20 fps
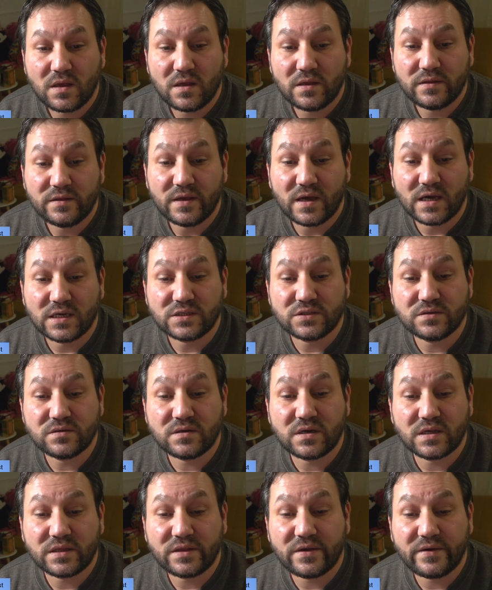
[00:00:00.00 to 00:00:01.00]
There are two
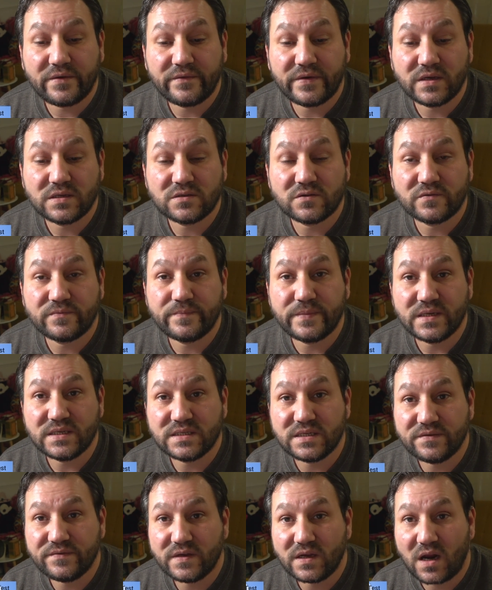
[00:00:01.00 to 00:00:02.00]
categories of
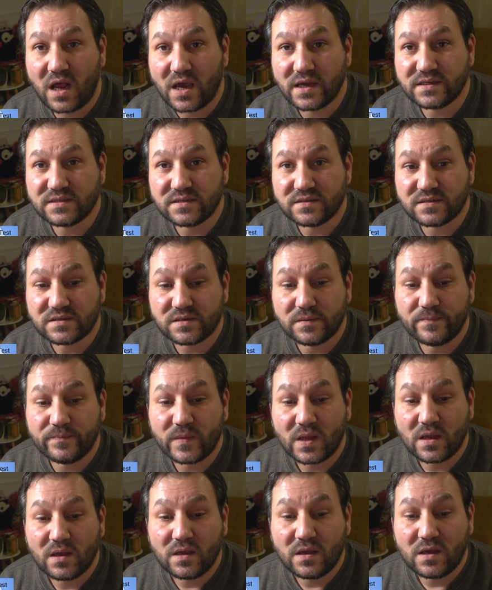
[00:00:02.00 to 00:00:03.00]
PCV license.
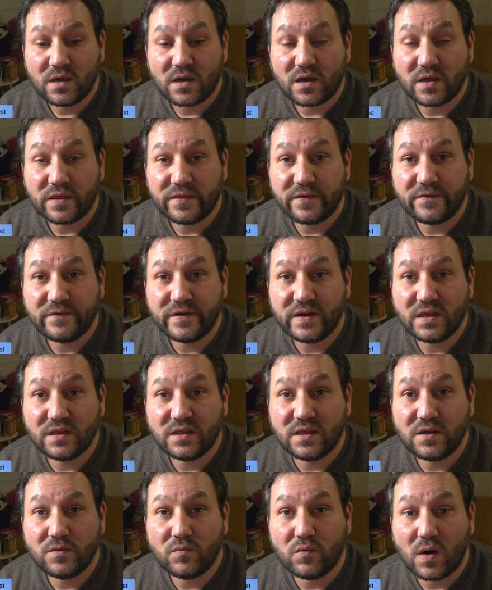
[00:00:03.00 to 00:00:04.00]
Category
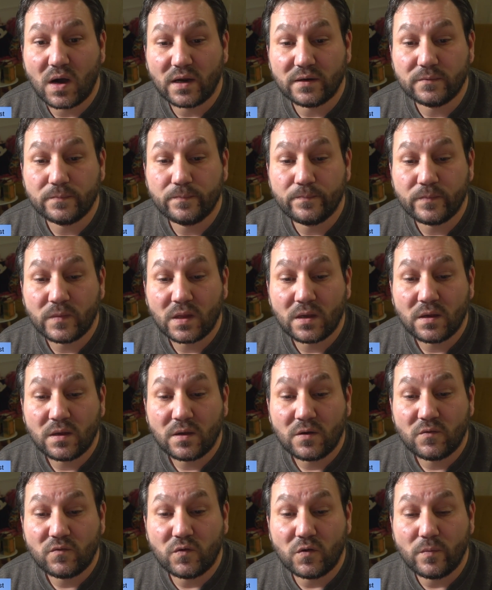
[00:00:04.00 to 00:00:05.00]
D1
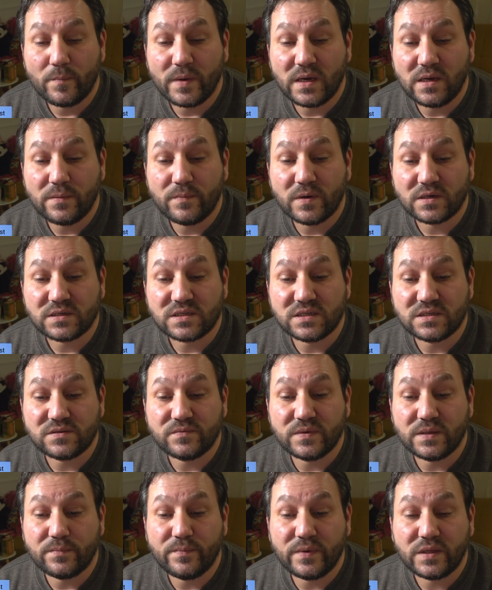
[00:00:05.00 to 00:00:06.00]
for minibuses
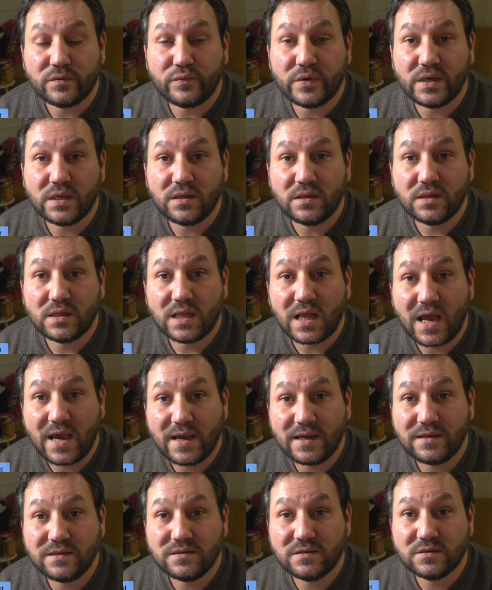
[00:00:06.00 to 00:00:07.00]
with between
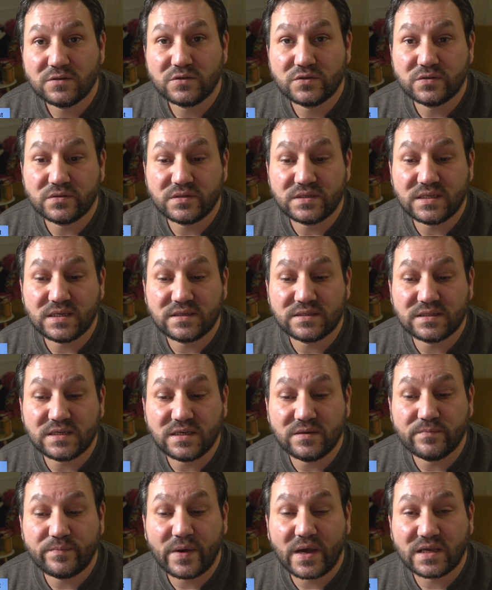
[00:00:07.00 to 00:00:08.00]
9 to
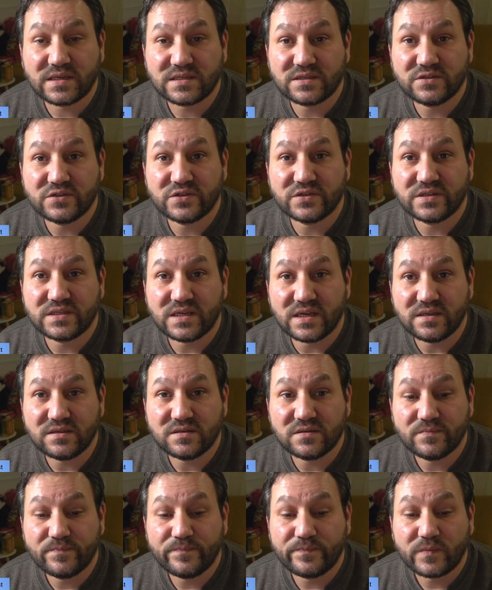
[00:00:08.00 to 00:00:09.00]
16 passenger
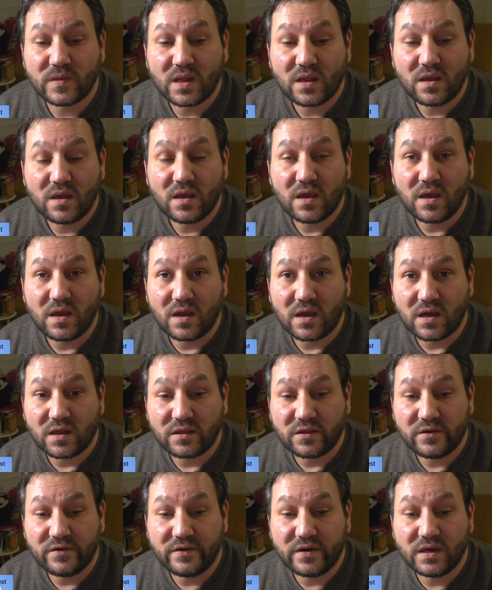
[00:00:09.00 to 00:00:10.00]
seats, and
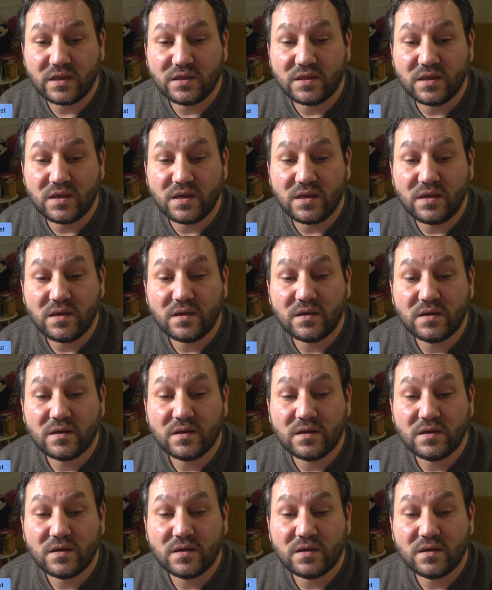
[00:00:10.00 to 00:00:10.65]
Category D